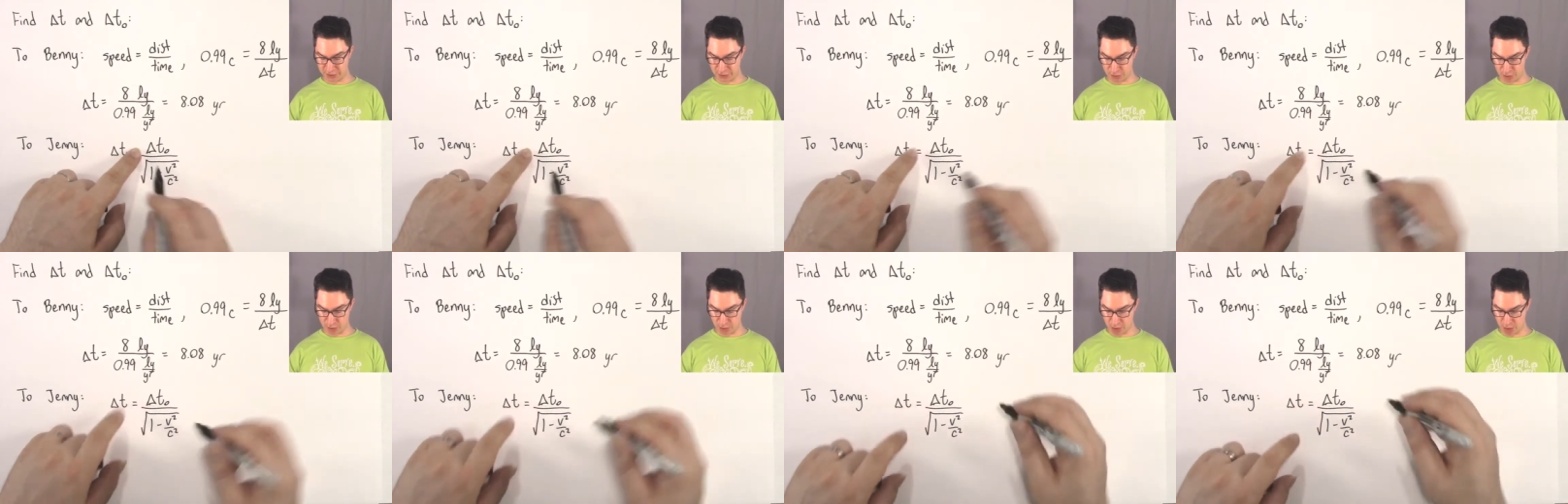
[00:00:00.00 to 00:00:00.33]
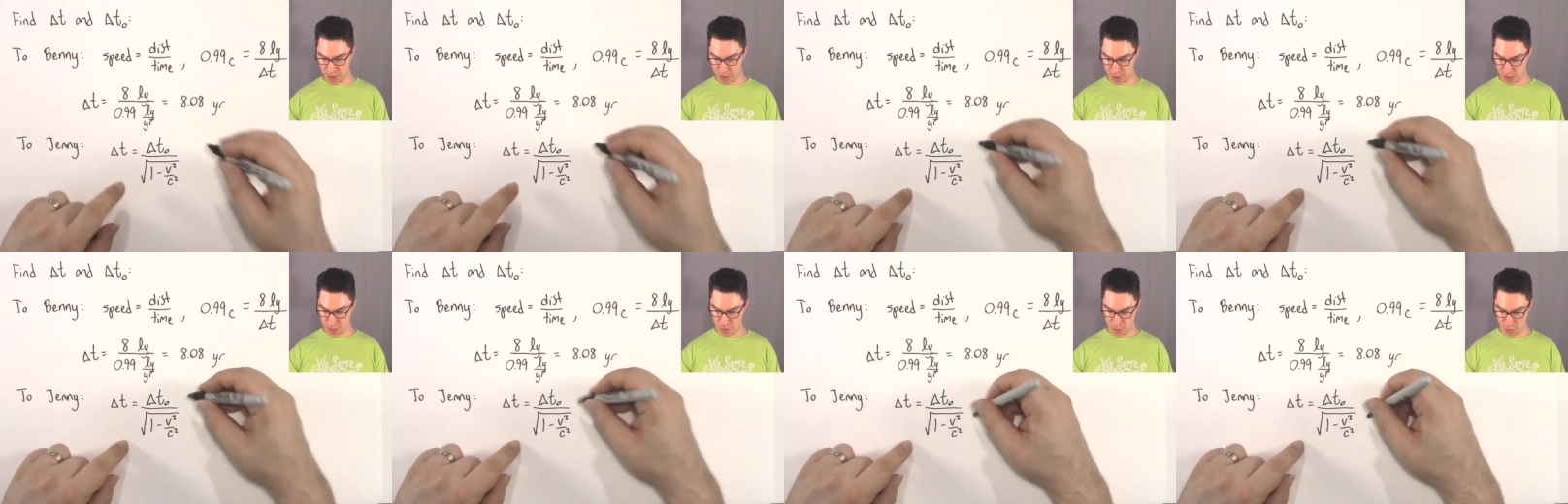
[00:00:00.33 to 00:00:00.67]

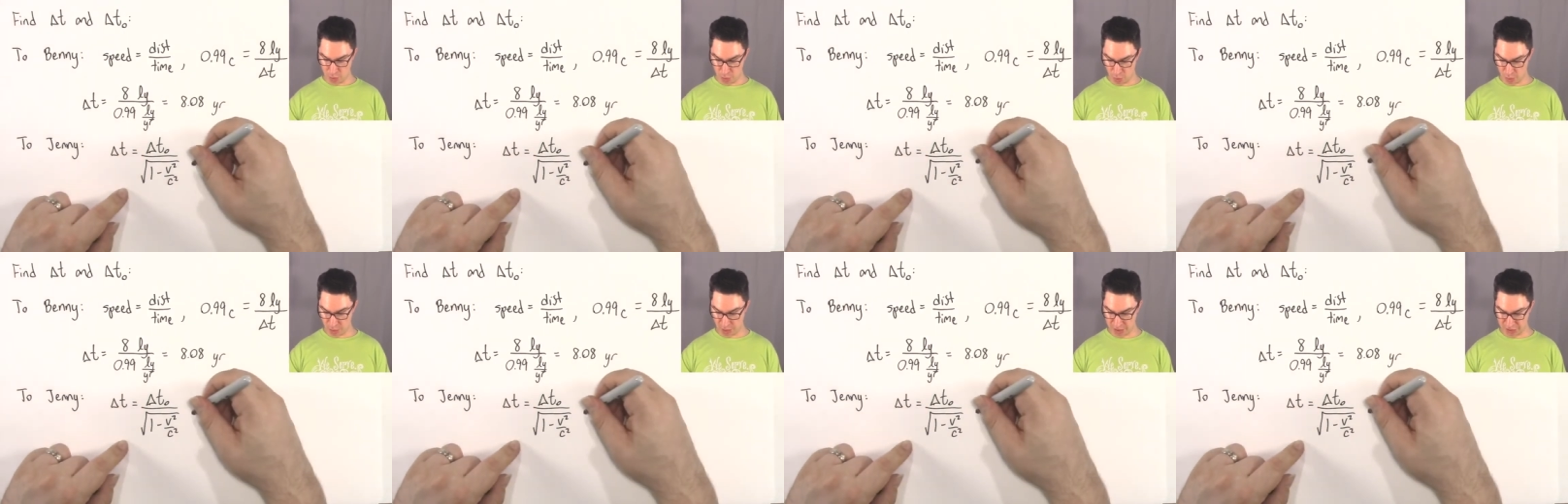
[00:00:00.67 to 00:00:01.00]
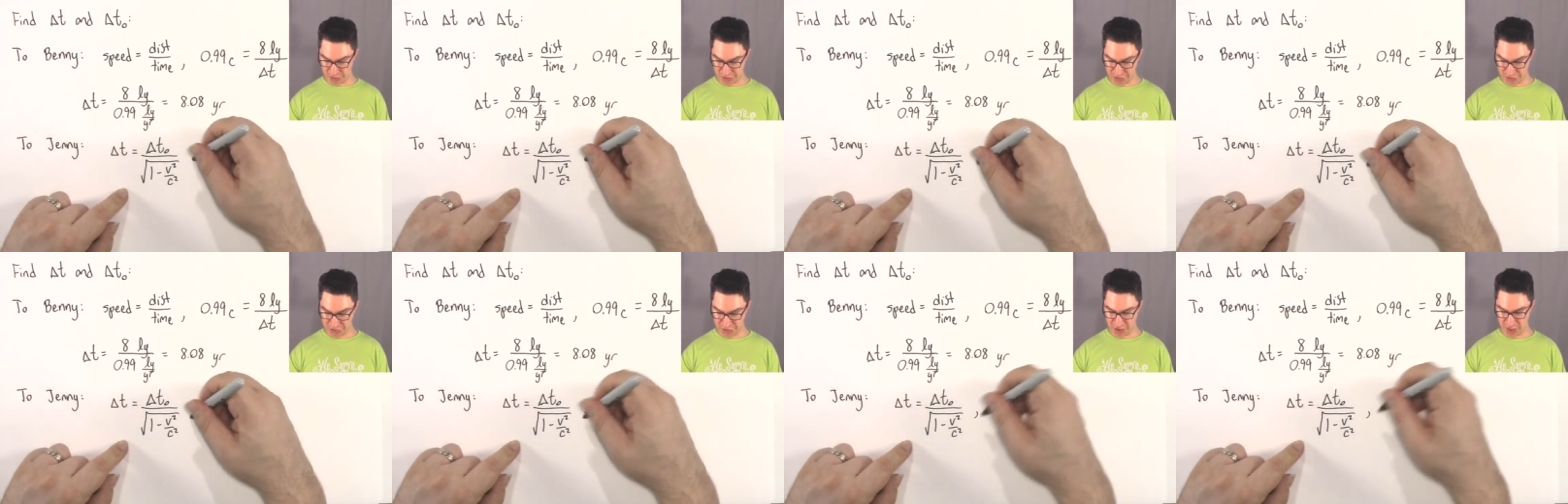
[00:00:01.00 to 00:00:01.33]
naught, we're going to
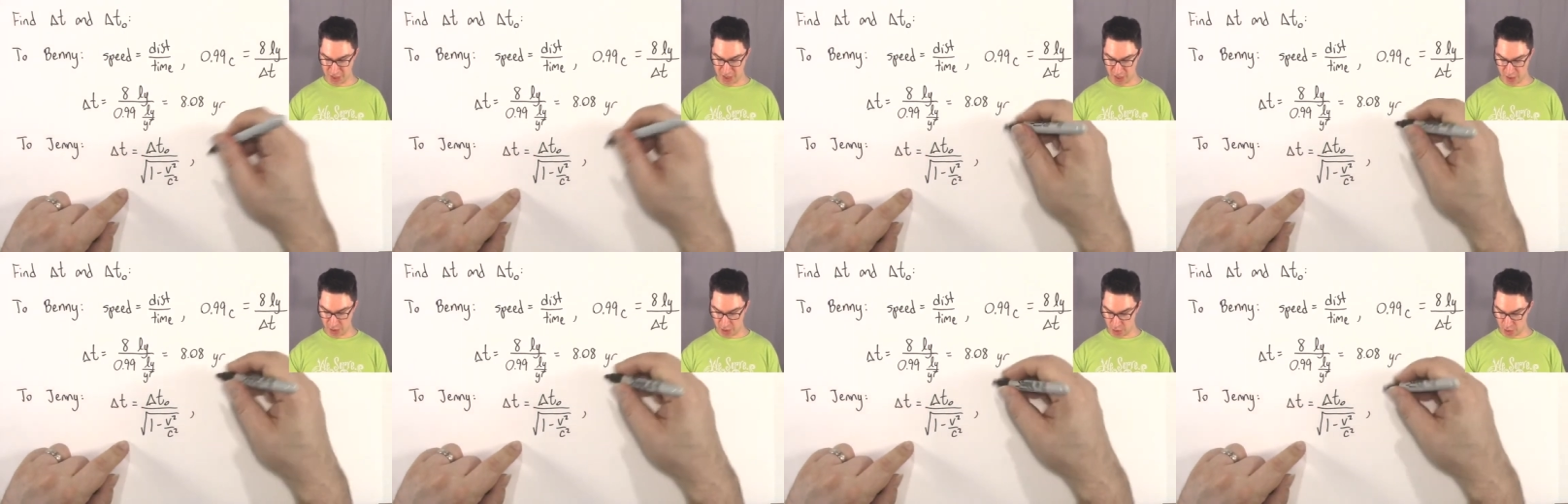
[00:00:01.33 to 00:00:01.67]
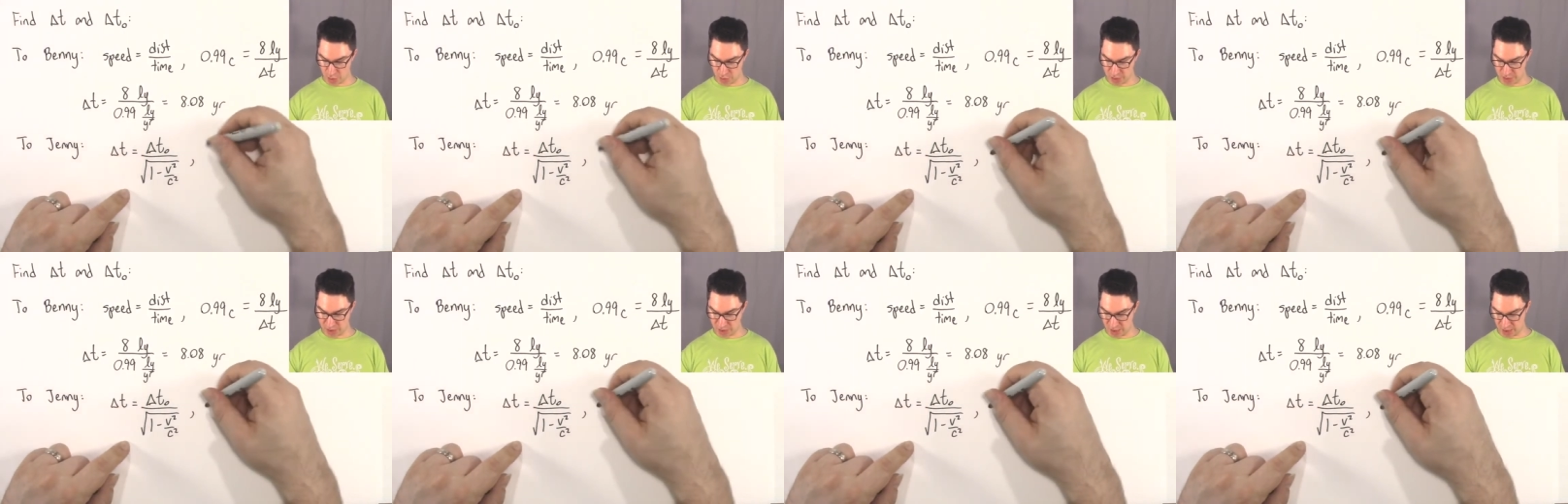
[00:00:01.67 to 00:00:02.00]
say,
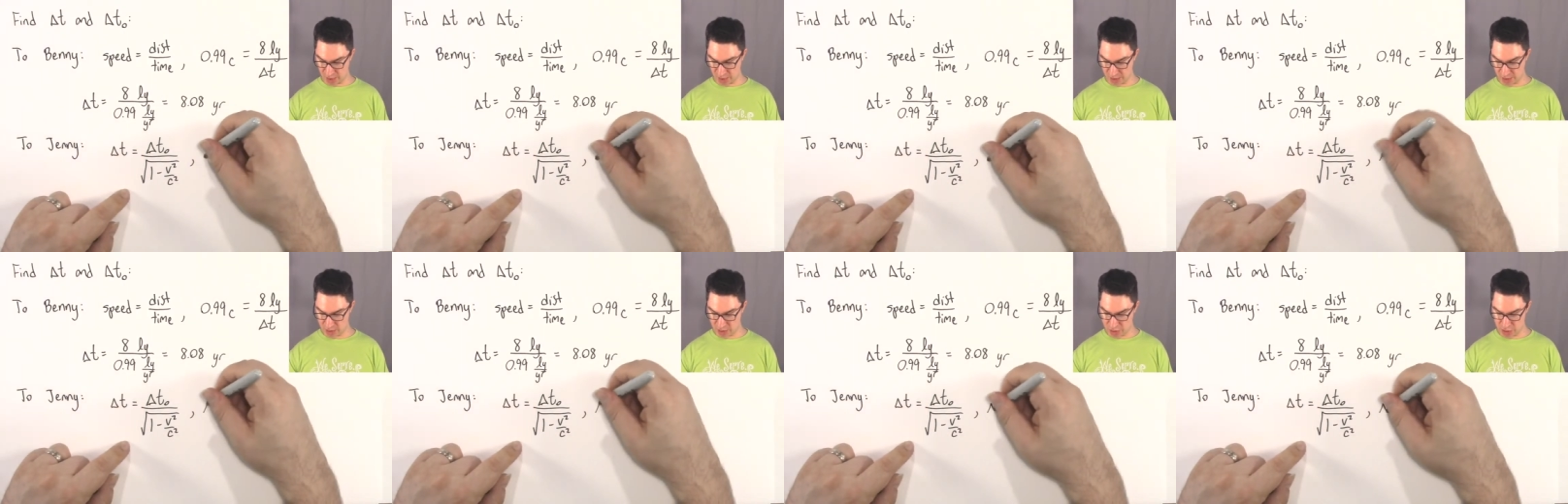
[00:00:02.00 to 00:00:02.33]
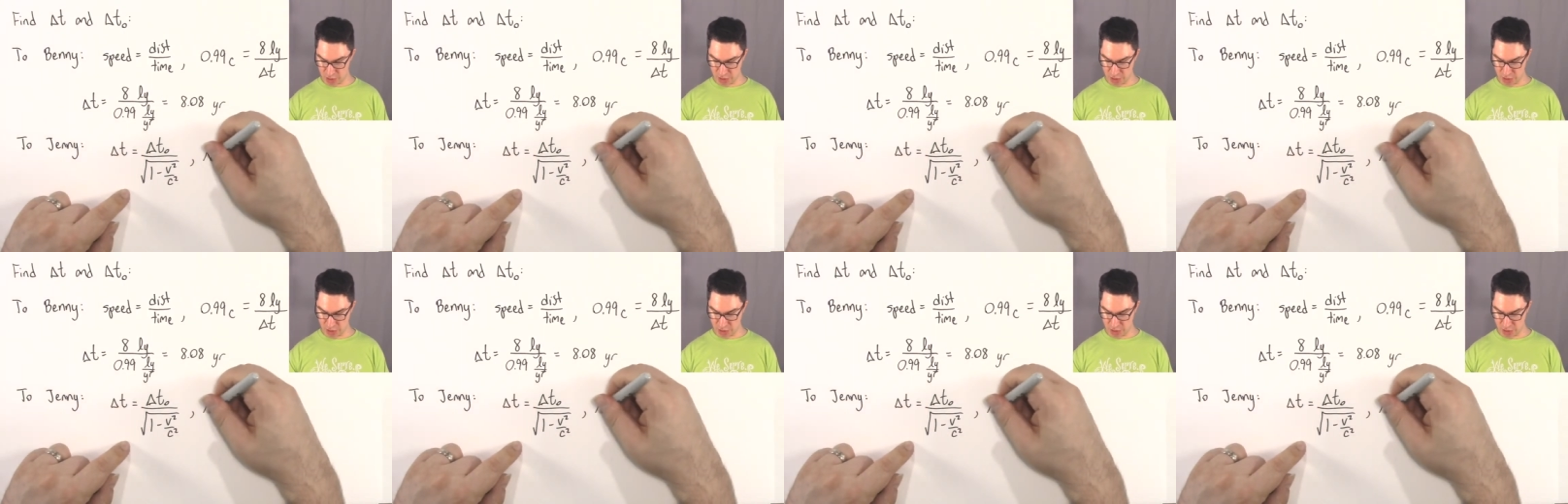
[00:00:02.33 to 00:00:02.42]
okay,